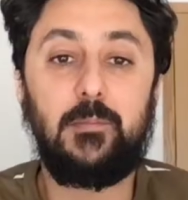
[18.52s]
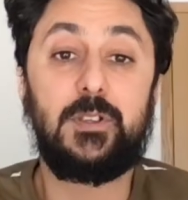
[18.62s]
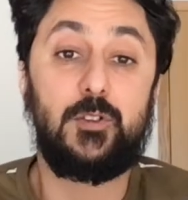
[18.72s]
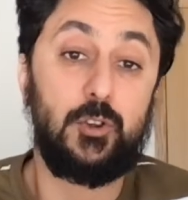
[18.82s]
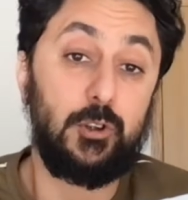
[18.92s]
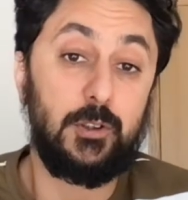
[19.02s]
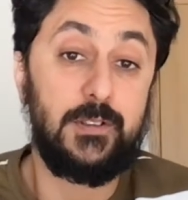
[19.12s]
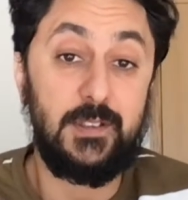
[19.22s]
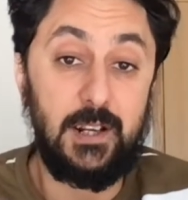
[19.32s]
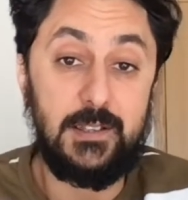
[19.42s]
is Josh
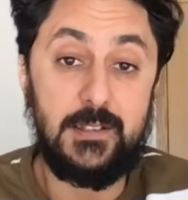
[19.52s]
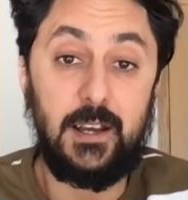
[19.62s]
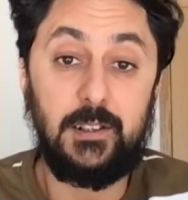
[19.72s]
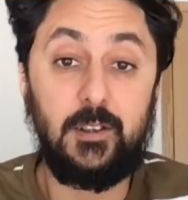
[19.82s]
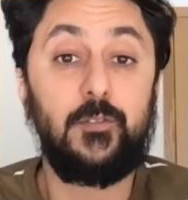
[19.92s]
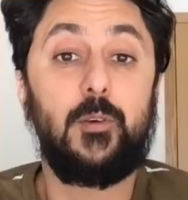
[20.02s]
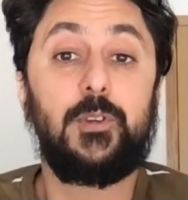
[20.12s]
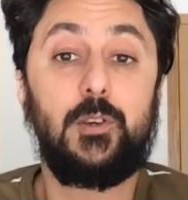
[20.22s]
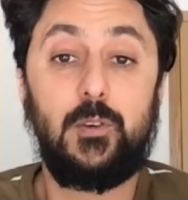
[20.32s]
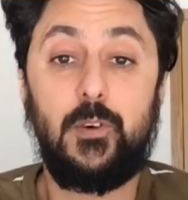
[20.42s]
Gonsirazadeh from the
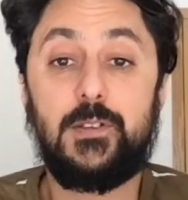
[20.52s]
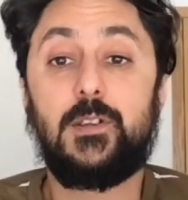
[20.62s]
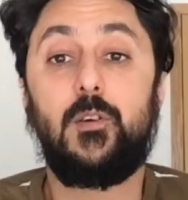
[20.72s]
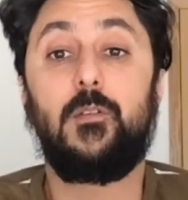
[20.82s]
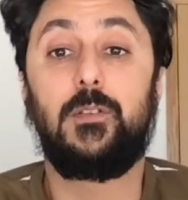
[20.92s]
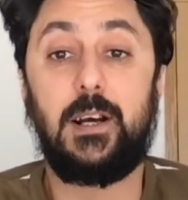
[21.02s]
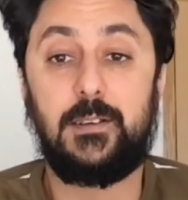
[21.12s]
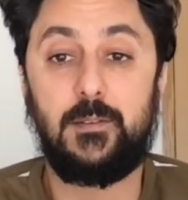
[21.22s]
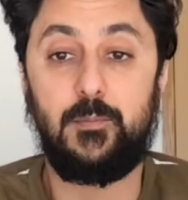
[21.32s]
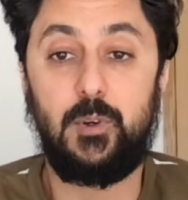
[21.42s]
University of
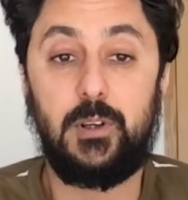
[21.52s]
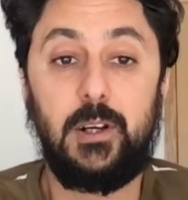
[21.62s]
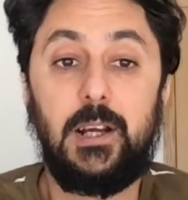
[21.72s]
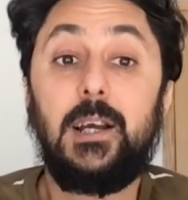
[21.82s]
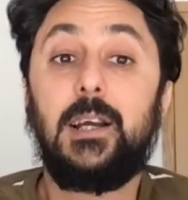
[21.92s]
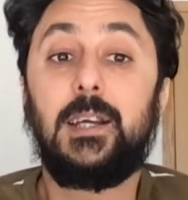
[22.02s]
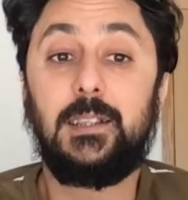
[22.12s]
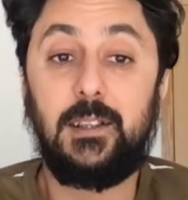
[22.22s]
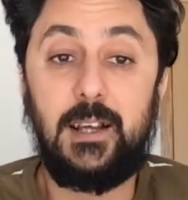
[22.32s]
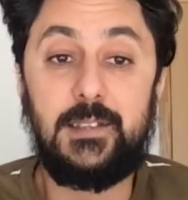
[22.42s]
Luxembourg. In the
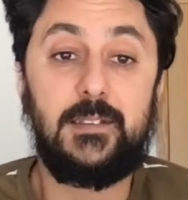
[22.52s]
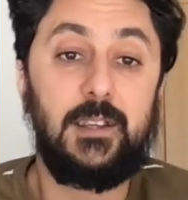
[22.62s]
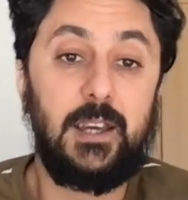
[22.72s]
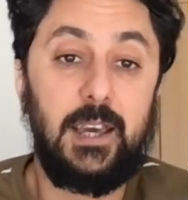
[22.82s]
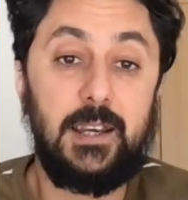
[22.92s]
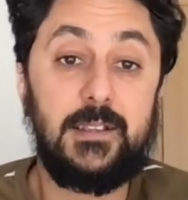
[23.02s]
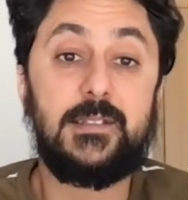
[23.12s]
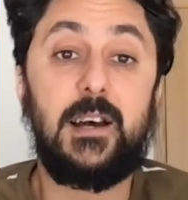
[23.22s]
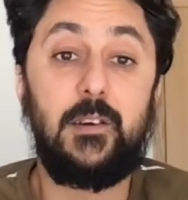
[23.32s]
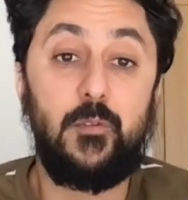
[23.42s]
last decades,
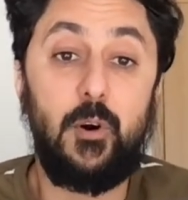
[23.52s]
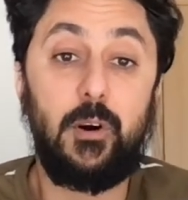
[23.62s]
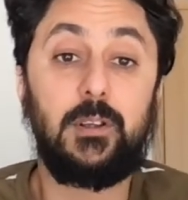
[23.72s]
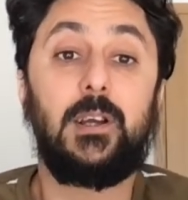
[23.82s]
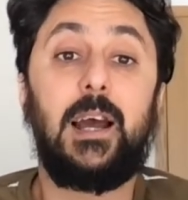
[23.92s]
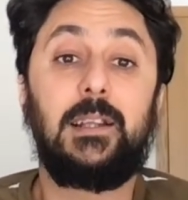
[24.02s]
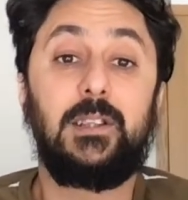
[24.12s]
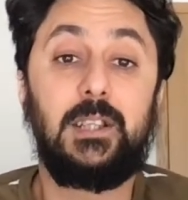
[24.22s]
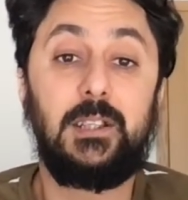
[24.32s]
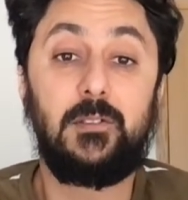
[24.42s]
I worked and
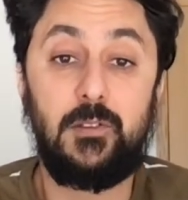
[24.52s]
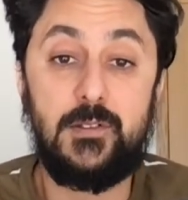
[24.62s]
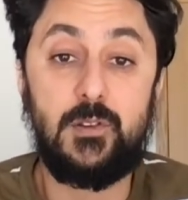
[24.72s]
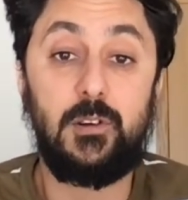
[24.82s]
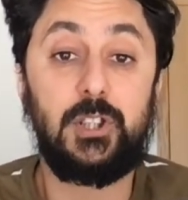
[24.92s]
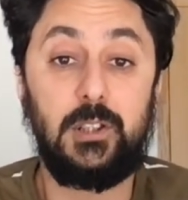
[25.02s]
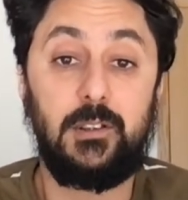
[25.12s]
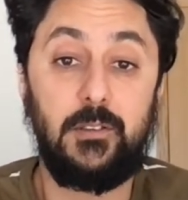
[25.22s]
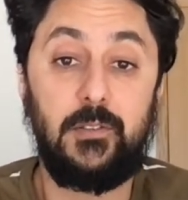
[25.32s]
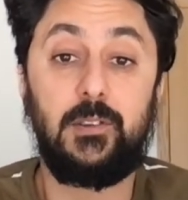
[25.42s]
did research in
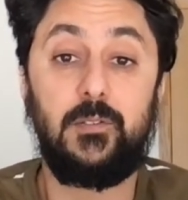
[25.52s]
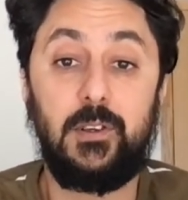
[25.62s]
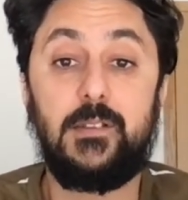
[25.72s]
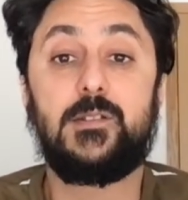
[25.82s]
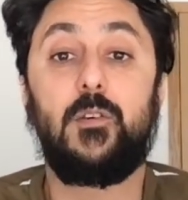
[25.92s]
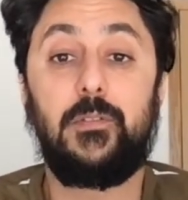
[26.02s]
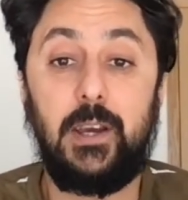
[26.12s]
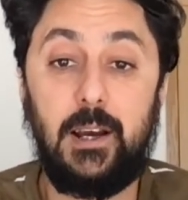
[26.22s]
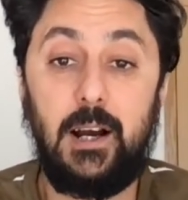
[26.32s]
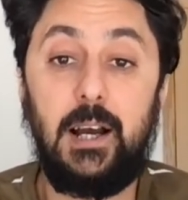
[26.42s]
different fields of
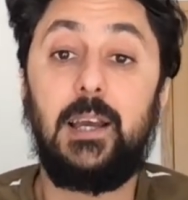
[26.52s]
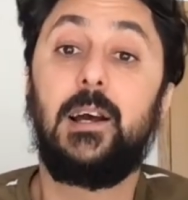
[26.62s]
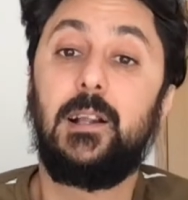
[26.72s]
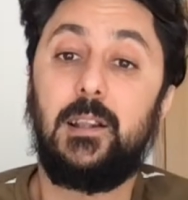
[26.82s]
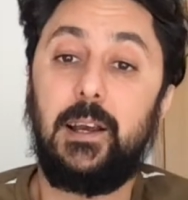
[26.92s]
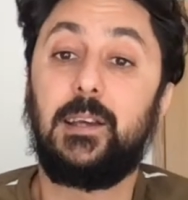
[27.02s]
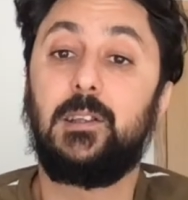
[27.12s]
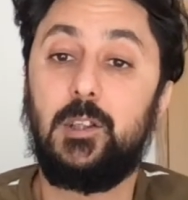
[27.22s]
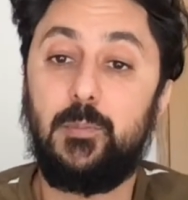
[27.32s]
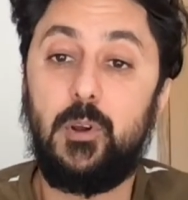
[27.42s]
AI like
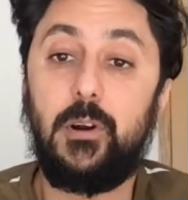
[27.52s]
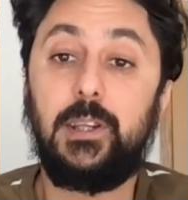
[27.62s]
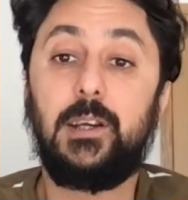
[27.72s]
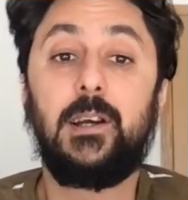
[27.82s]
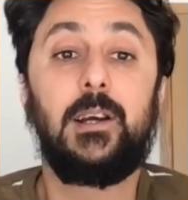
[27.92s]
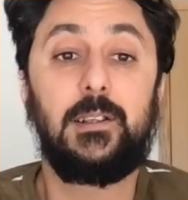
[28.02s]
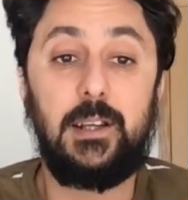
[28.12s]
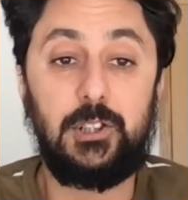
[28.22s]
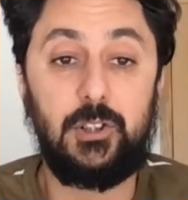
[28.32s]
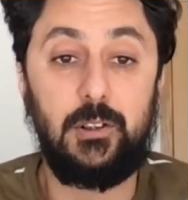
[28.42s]
deep learning,
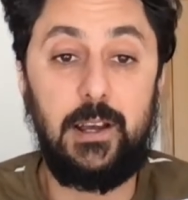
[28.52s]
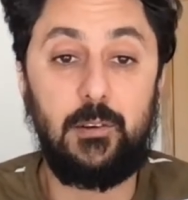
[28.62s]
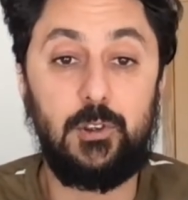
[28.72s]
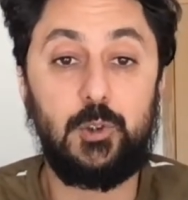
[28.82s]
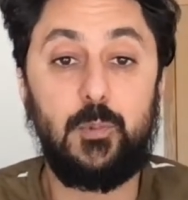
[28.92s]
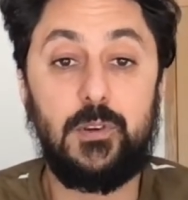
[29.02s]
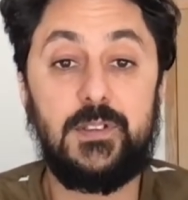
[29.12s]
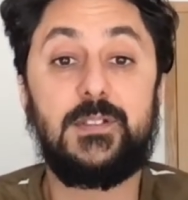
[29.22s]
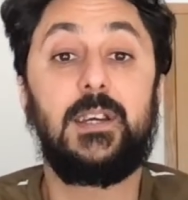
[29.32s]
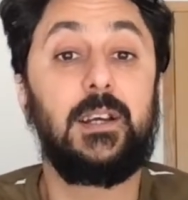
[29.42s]
natural language
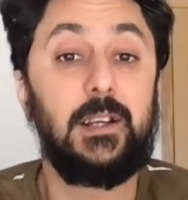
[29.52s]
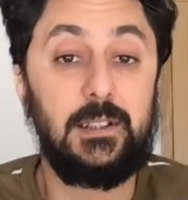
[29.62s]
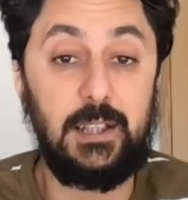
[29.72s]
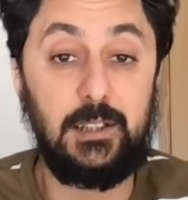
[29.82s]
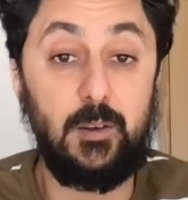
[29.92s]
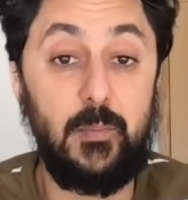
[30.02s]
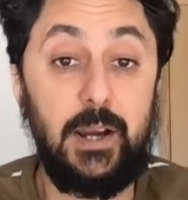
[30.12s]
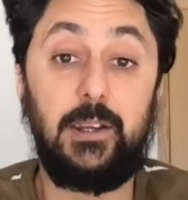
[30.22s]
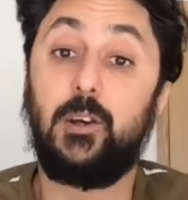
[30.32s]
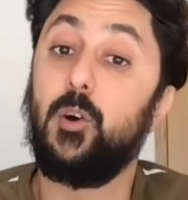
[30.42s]
processing, data
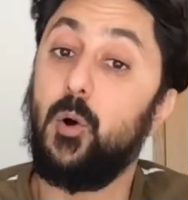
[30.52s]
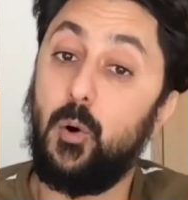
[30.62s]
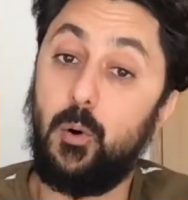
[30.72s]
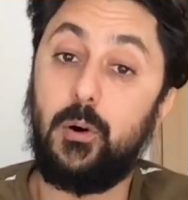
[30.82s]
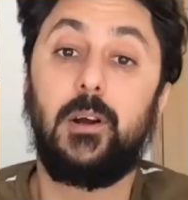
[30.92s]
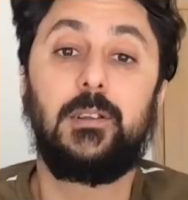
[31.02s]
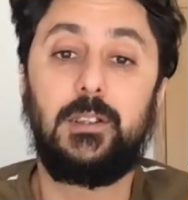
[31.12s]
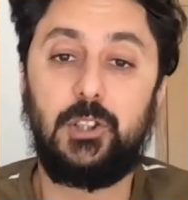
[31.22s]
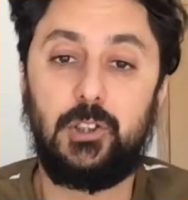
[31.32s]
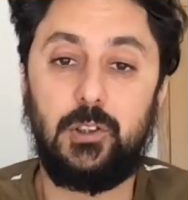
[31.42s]
mining, or
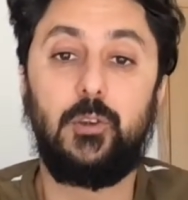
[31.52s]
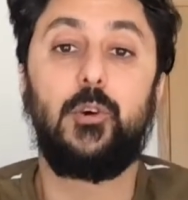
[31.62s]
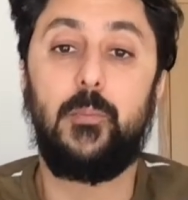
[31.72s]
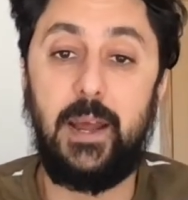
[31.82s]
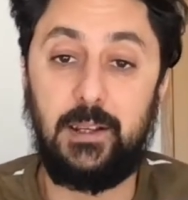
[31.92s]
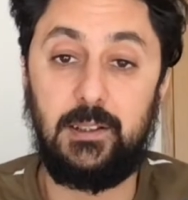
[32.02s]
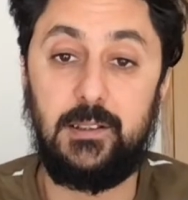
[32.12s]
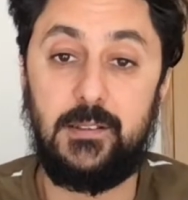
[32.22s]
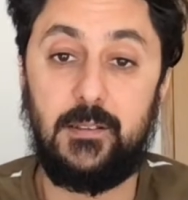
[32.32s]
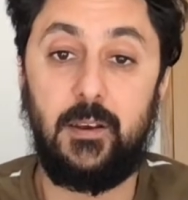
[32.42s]
digital
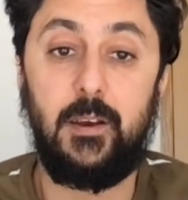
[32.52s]
humanities.